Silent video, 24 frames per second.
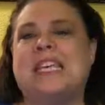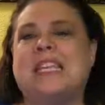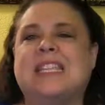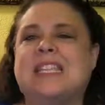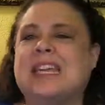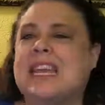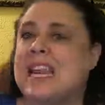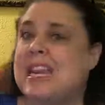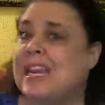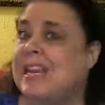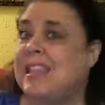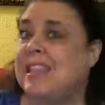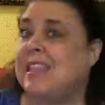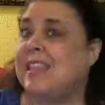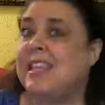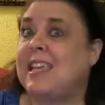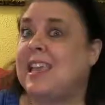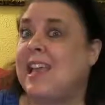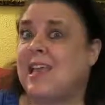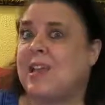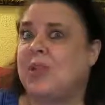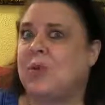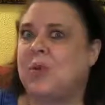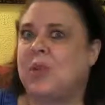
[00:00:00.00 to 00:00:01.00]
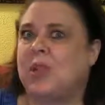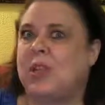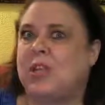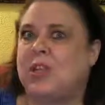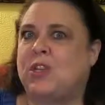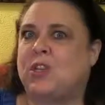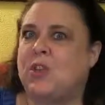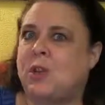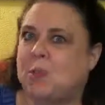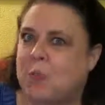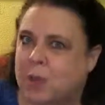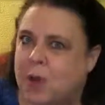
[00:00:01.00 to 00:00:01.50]
that I didn't think I could really
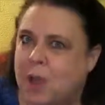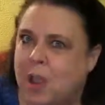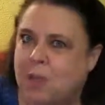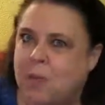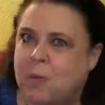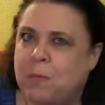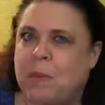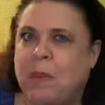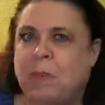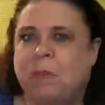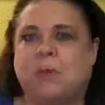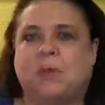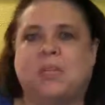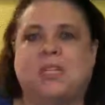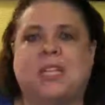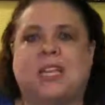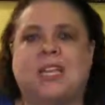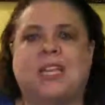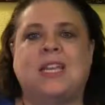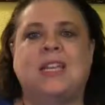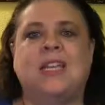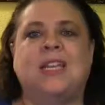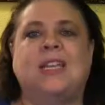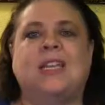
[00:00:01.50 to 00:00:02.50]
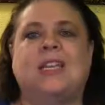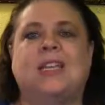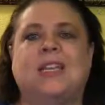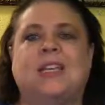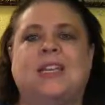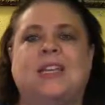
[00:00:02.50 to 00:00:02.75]
do, but other people did.